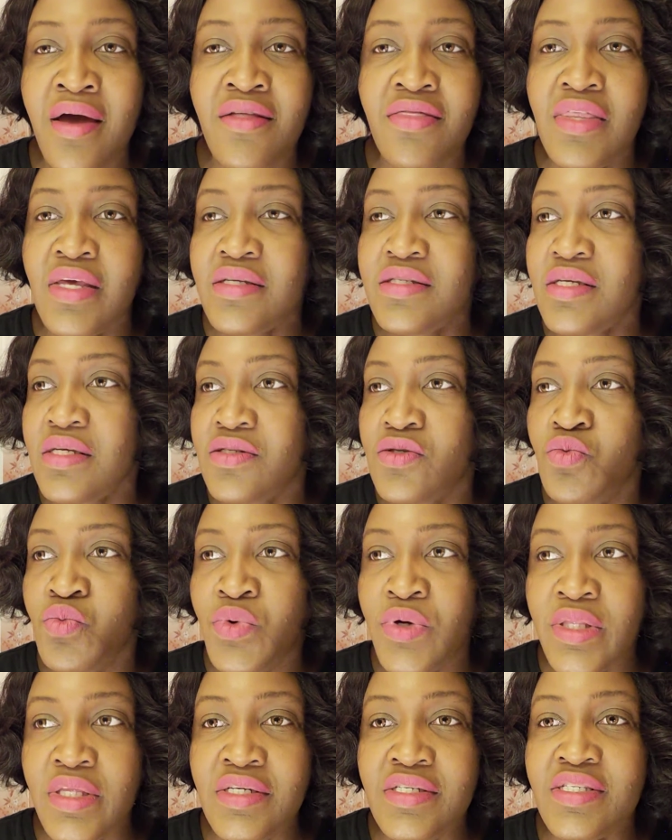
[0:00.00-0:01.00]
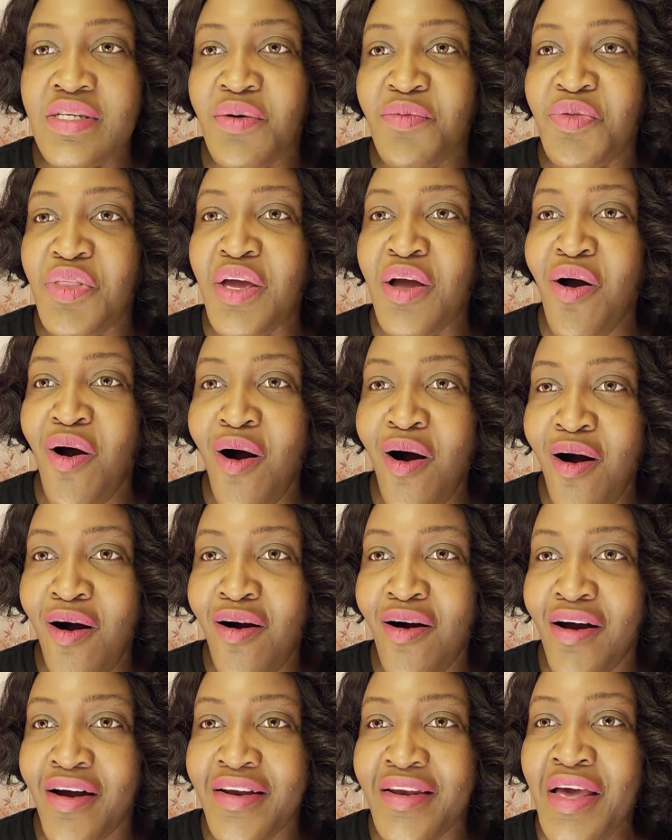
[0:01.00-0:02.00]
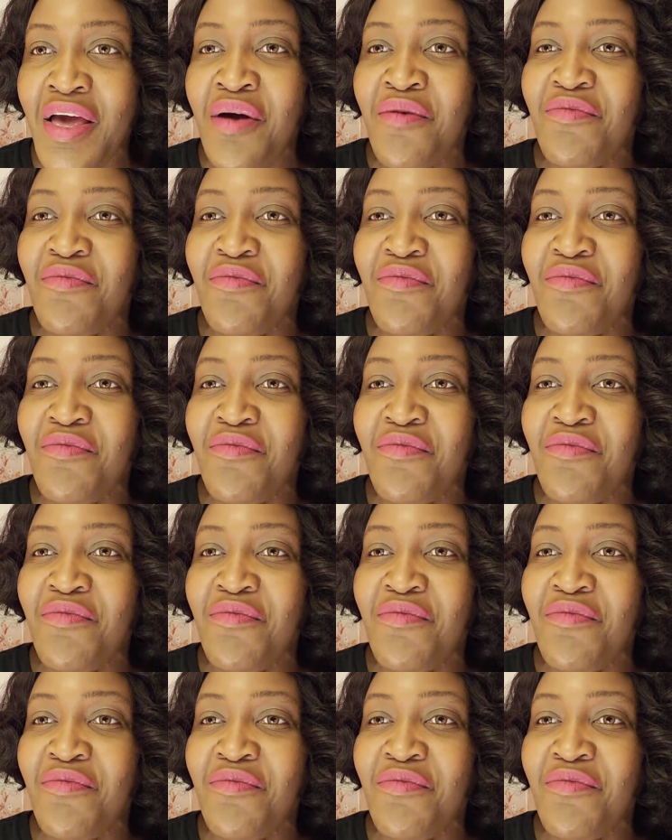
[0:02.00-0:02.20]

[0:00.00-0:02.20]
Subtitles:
This is really something hard,